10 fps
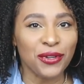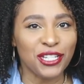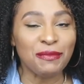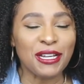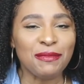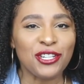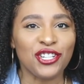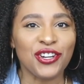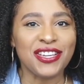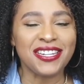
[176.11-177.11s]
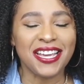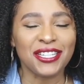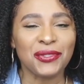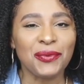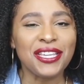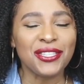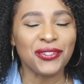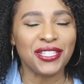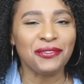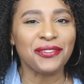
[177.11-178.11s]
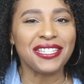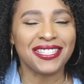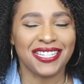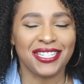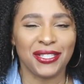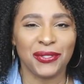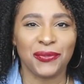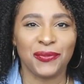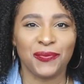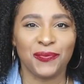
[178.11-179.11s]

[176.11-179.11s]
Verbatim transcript: which I'm going to be sharing next week. So definitely stay tuned.